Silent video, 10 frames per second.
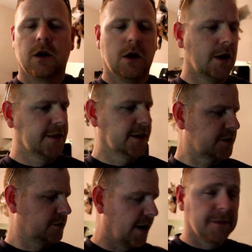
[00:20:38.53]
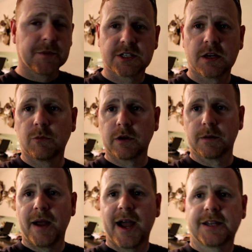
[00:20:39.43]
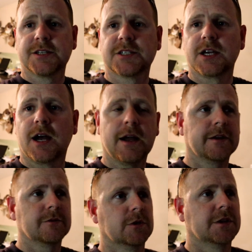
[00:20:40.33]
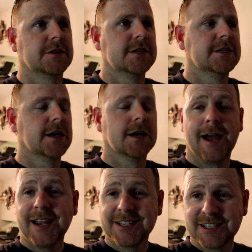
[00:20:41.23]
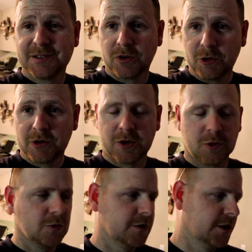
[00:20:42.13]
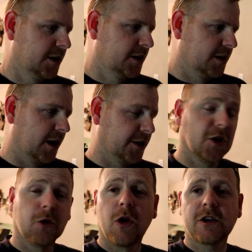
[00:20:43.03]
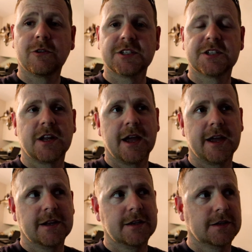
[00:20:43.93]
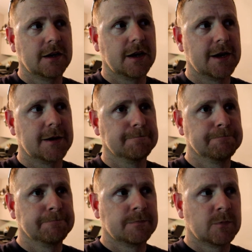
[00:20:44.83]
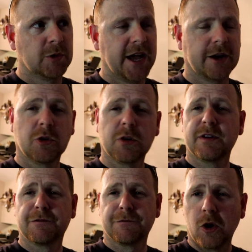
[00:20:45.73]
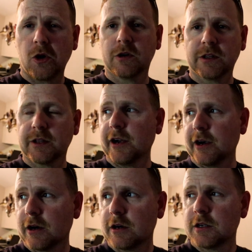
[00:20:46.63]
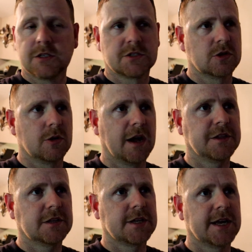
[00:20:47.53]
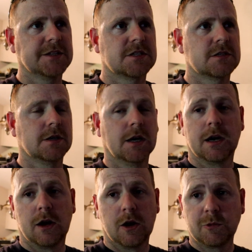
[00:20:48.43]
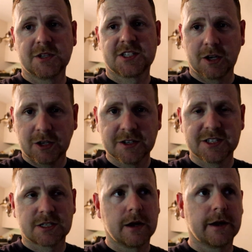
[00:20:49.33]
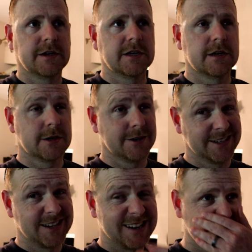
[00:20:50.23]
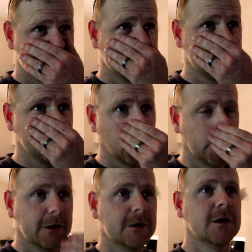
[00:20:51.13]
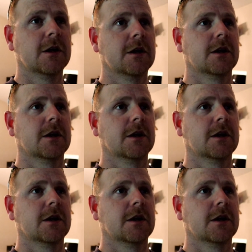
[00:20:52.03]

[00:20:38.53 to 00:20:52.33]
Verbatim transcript: All right, that's going to wrap this up. We are back inside with the uh, AC blowing cold. Uh, you know, luckily today um, we had a little bit of fall in the air. So I think that's uh, always a good sign here in hot, sunny Florida